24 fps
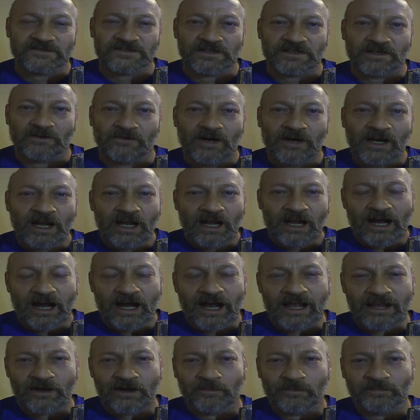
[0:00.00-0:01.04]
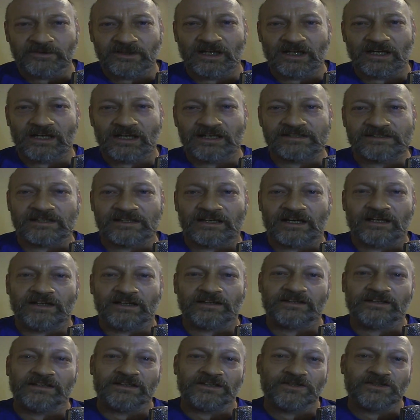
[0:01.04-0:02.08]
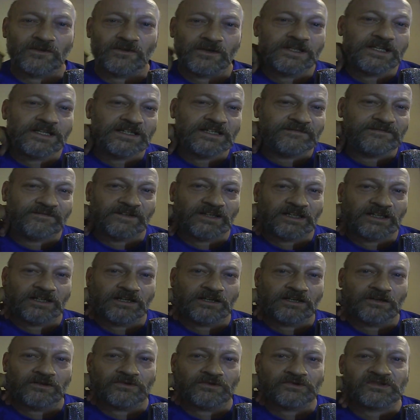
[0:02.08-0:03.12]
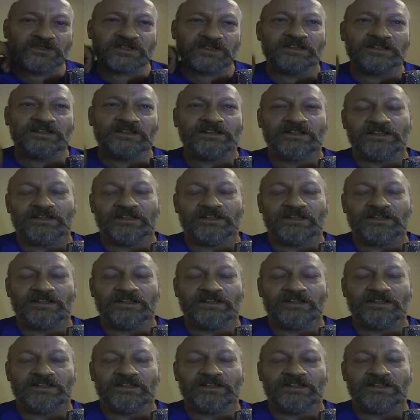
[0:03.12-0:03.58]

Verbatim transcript: So I hope you guys uh, enjoy these videos